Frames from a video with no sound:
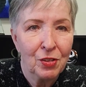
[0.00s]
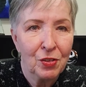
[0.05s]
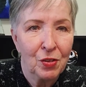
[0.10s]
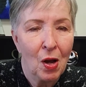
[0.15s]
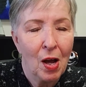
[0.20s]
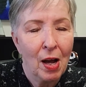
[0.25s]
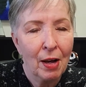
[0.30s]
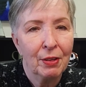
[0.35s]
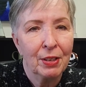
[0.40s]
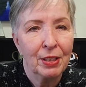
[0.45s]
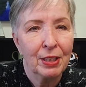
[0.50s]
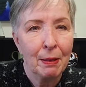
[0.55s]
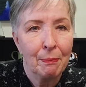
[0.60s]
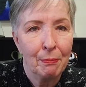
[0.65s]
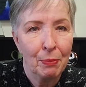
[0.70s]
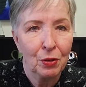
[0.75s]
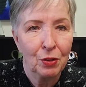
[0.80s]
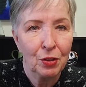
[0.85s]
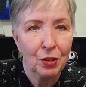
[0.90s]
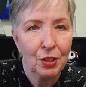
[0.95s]
so how can they
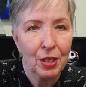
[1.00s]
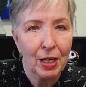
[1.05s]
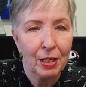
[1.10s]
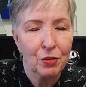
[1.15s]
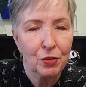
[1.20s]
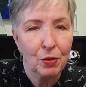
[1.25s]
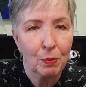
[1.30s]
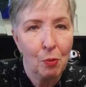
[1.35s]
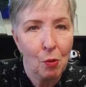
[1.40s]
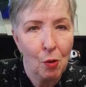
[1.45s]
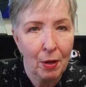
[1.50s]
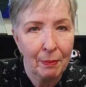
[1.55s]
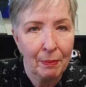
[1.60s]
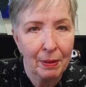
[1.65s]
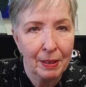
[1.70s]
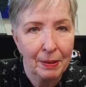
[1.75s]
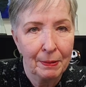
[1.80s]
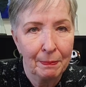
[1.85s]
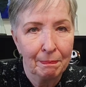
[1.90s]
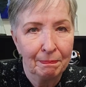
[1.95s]
book their next
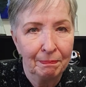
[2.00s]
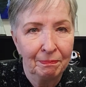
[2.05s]
appointment?